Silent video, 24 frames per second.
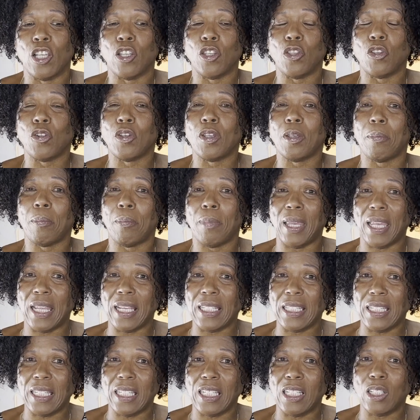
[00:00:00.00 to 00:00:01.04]
You can
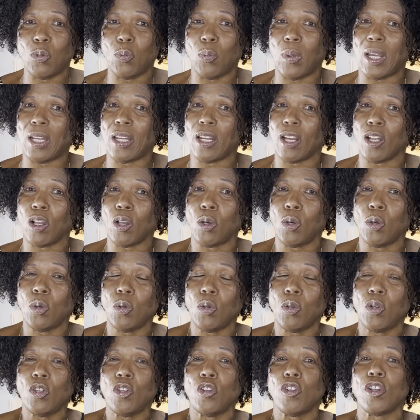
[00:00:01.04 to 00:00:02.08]
make these when they're
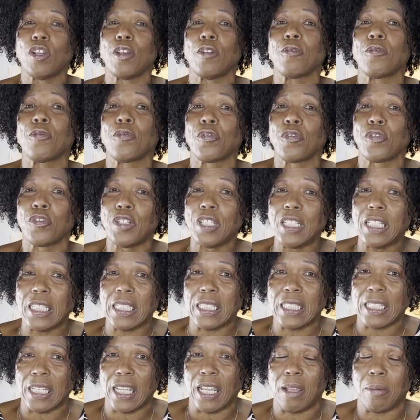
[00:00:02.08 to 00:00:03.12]
cool. You can
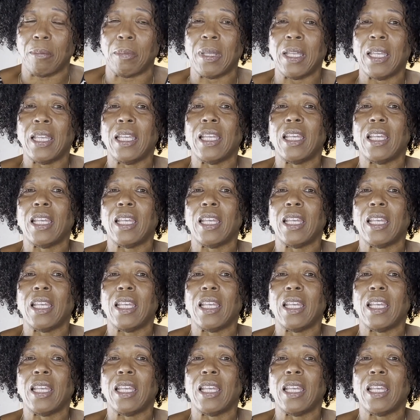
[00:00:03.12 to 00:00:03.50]
freeze them.